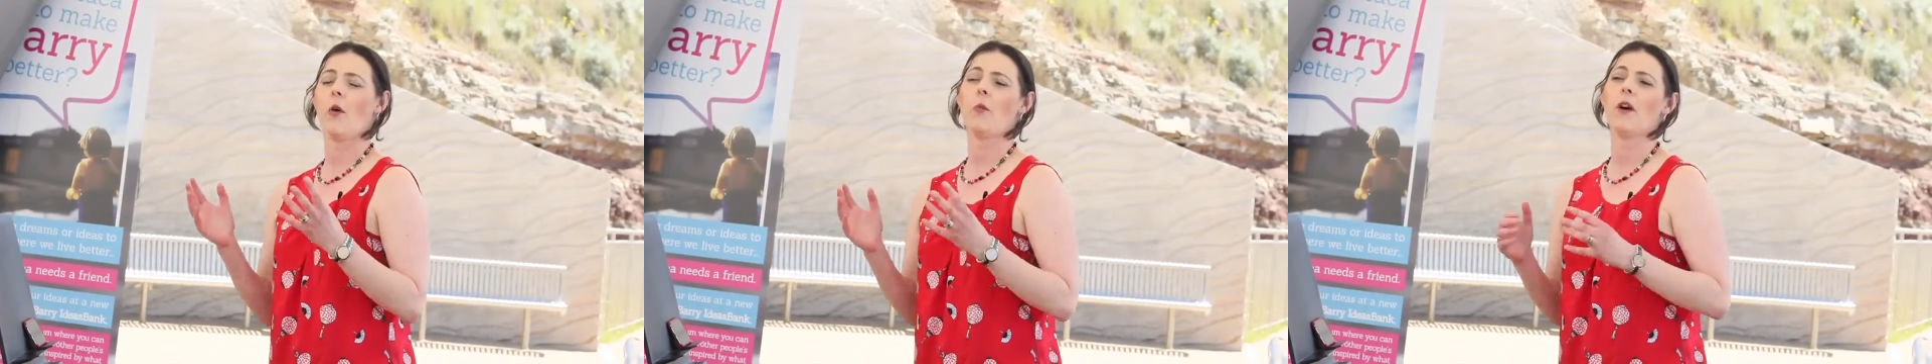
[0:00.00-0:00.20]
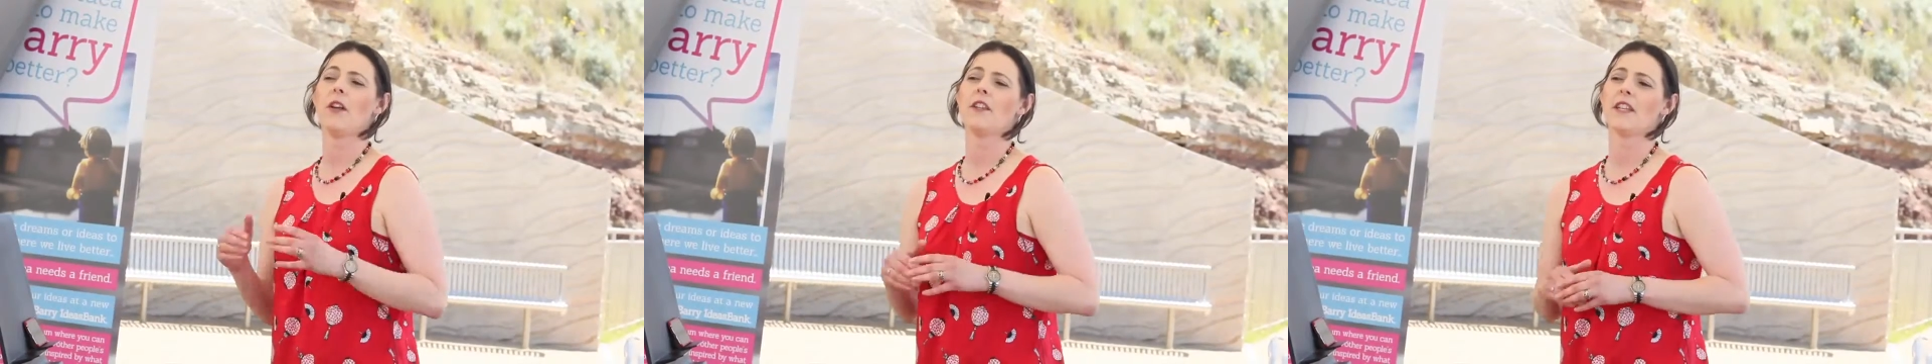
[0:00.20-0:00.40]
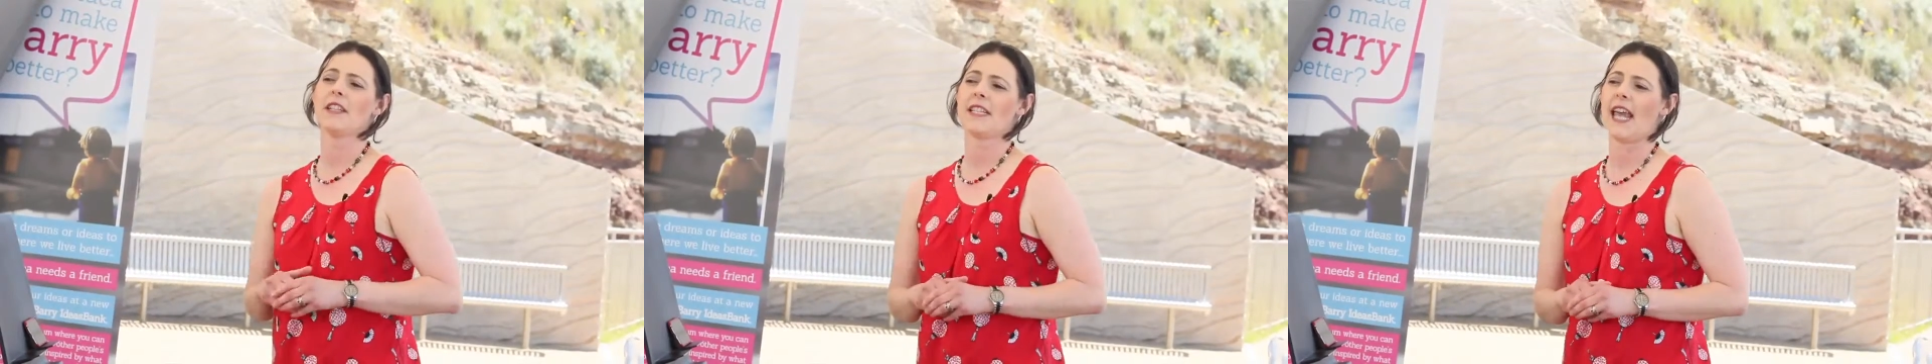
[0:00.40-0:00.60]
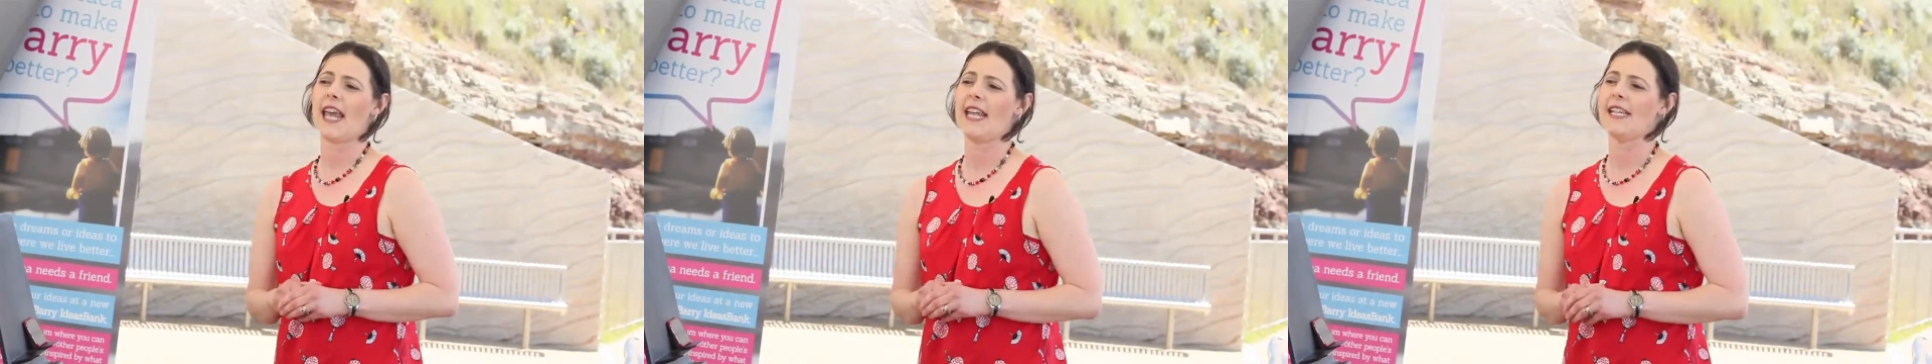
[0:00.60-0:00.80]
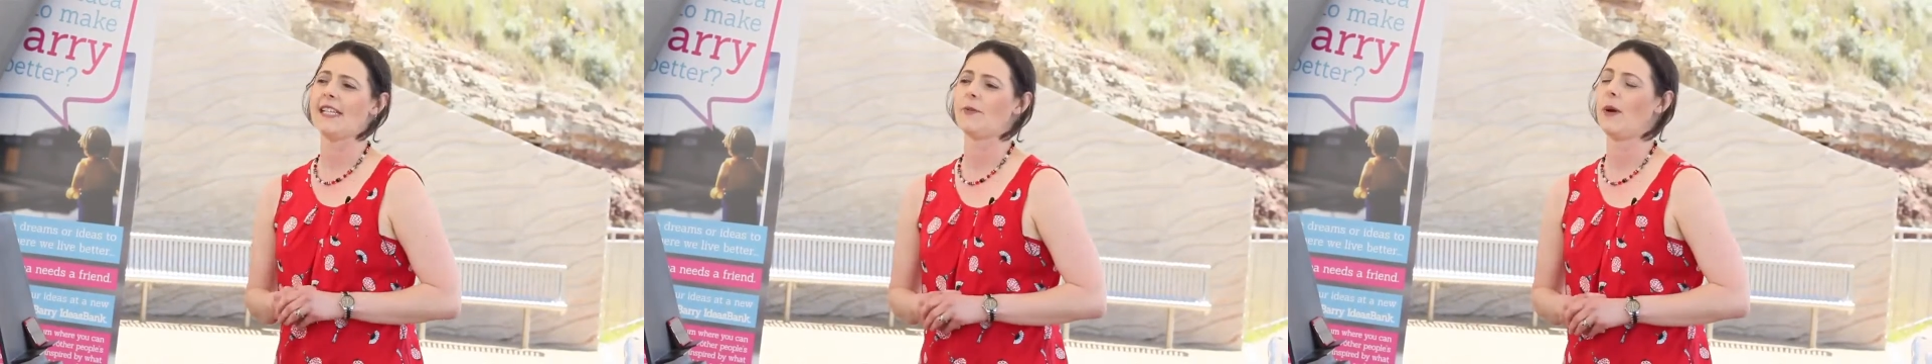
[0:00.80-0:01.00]
on one of the
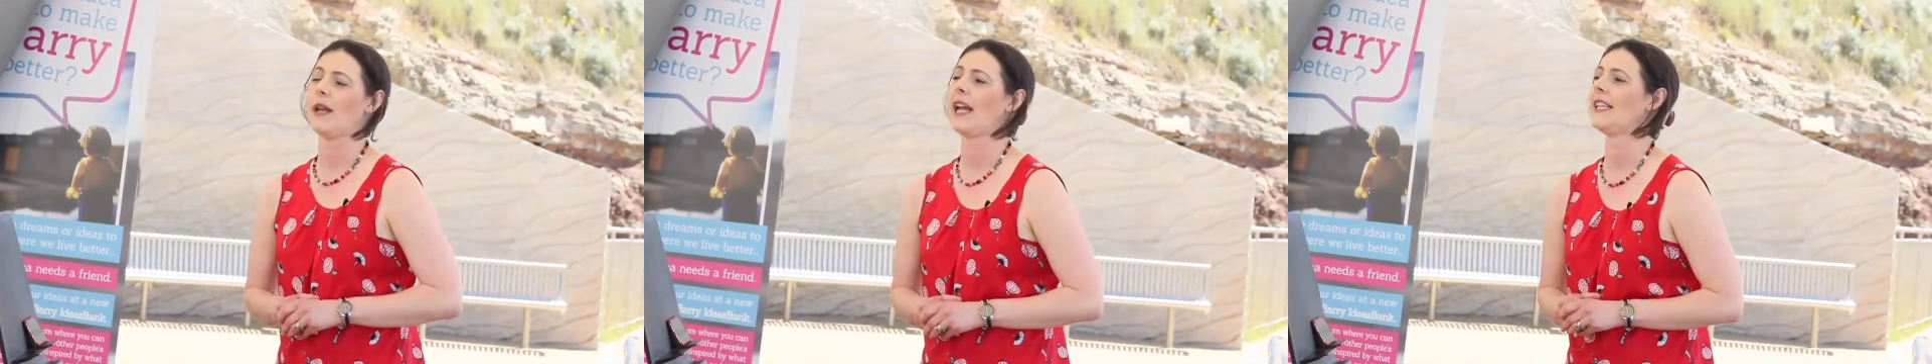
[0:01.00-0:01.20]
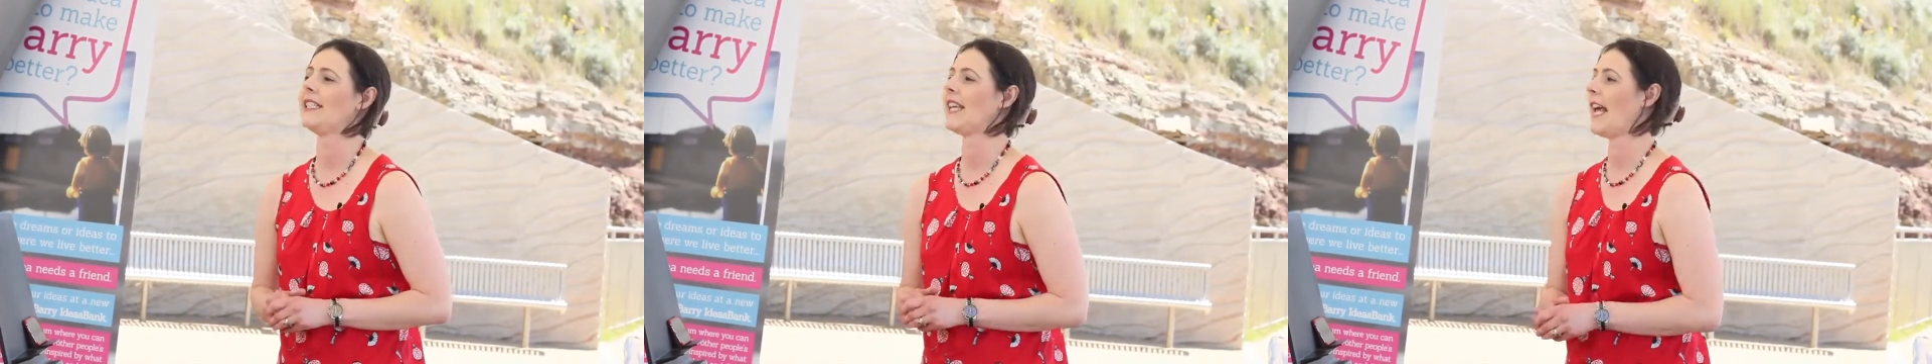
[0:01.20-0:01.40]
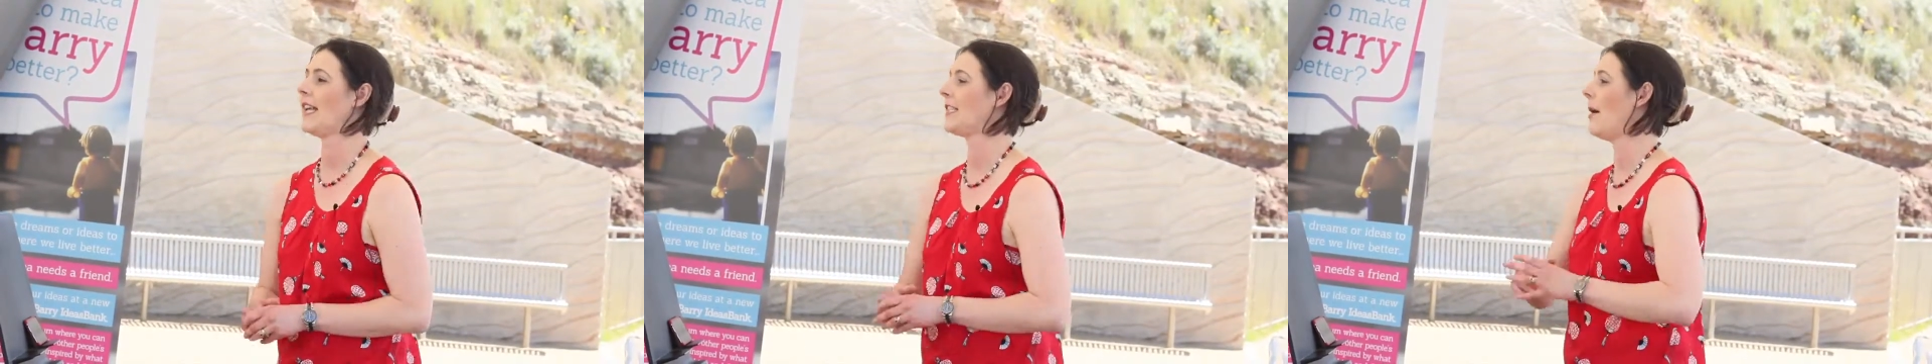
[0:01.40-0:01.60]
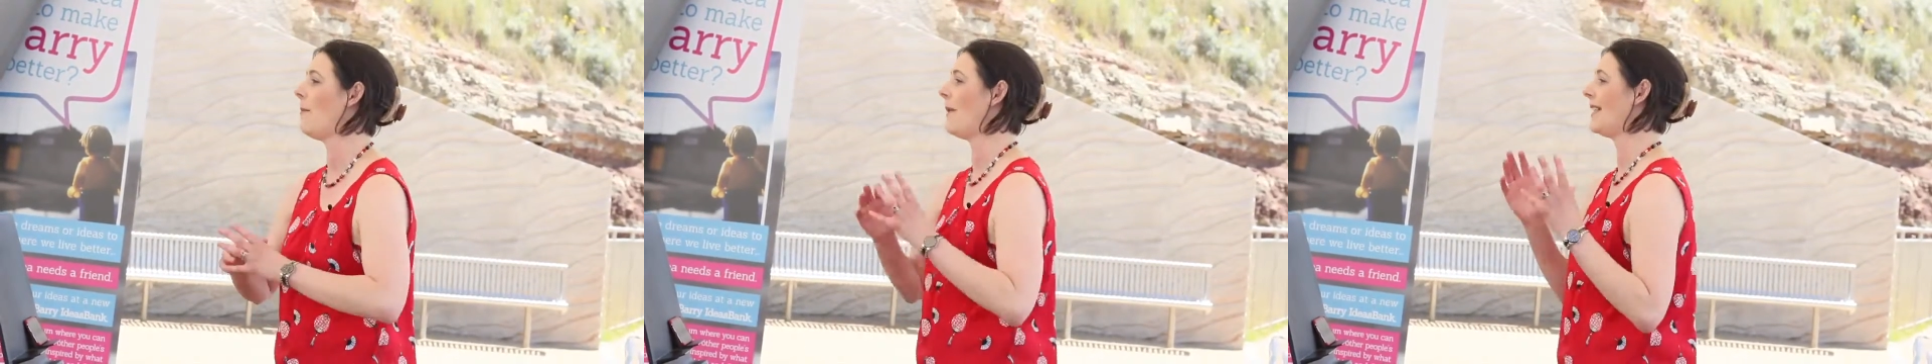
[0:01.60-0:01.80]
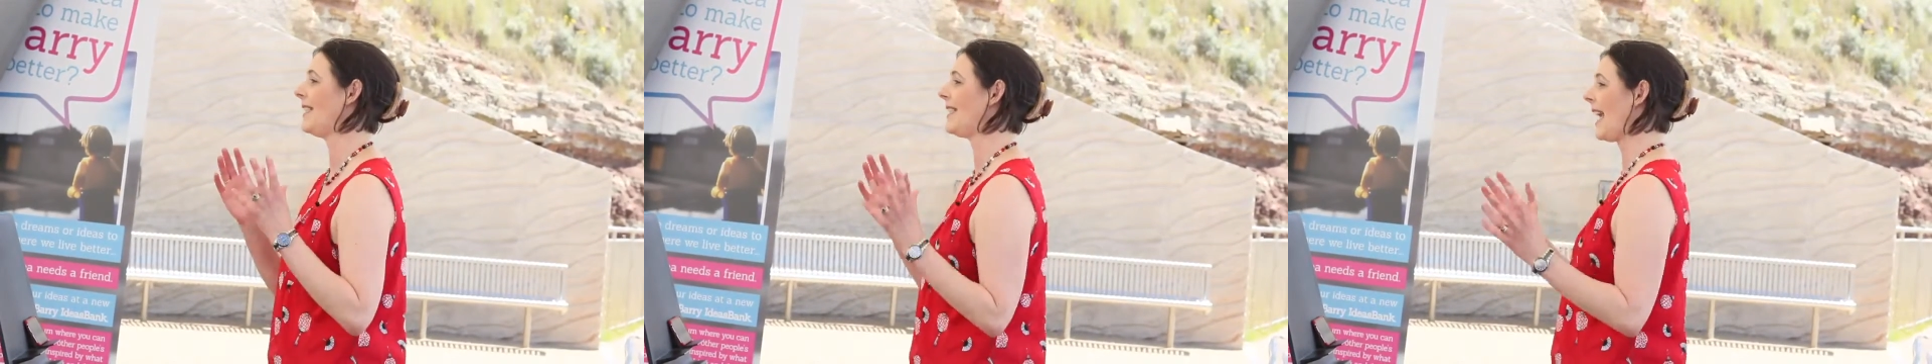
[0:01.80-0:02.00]
days when I set up
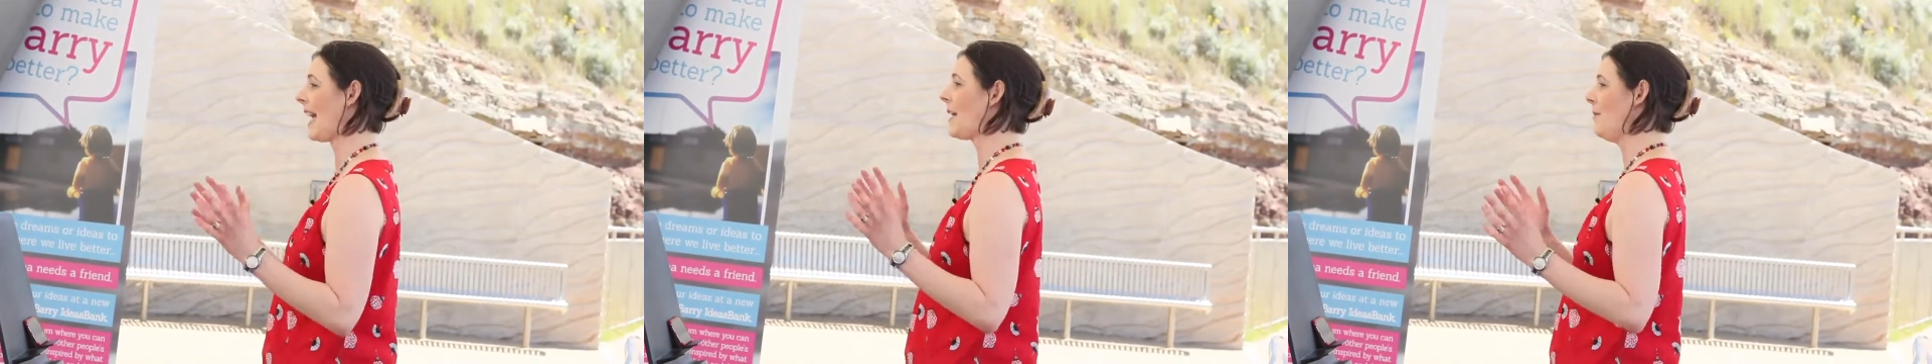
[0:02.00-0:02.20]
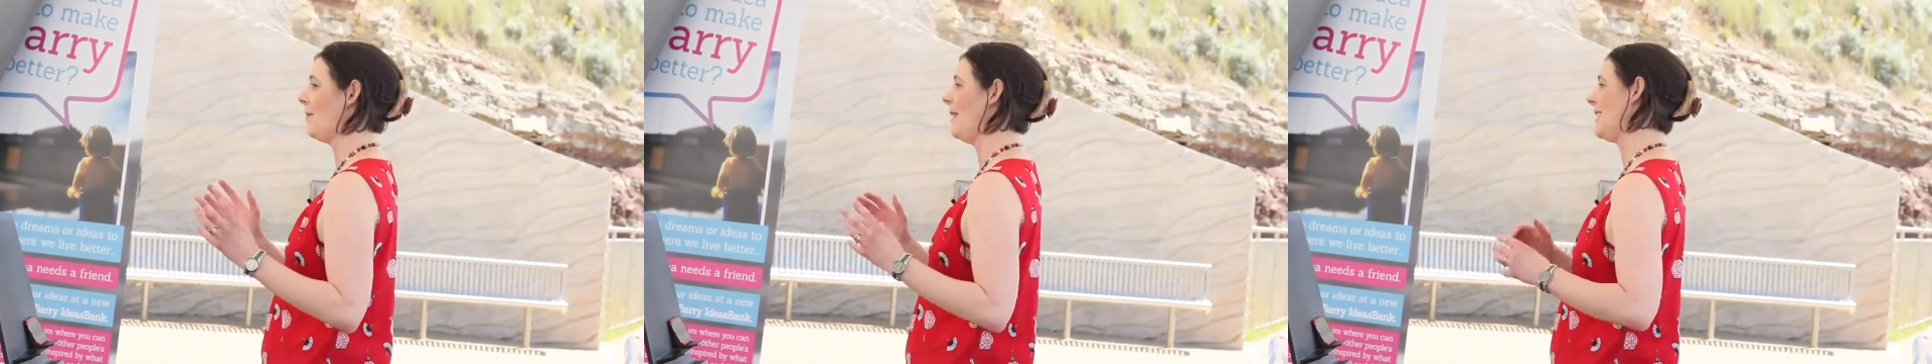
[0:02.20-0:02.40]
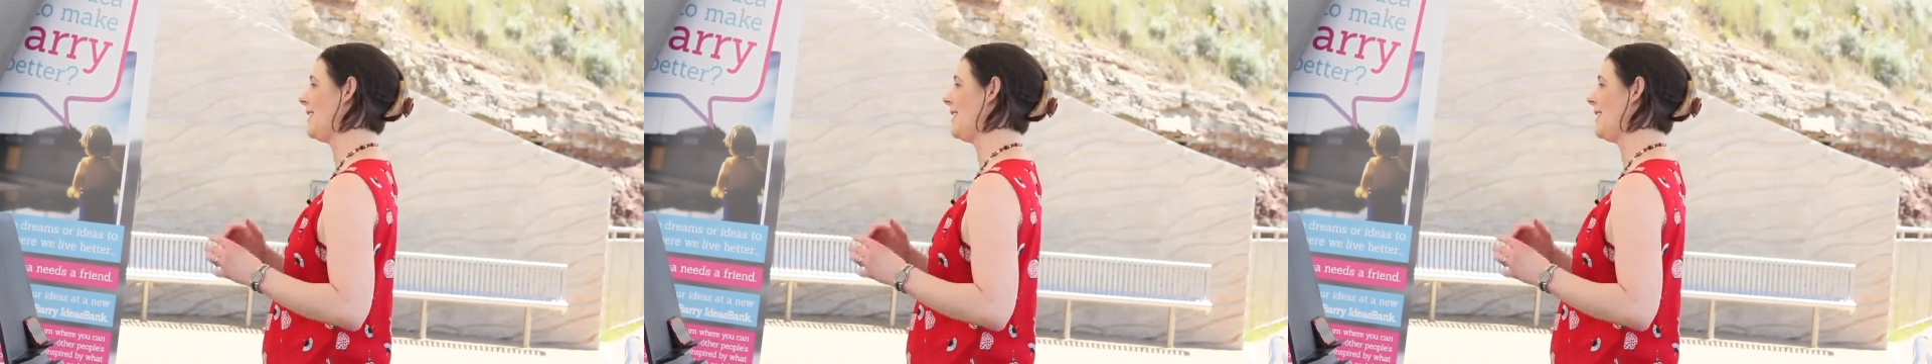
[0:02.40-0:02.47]
my second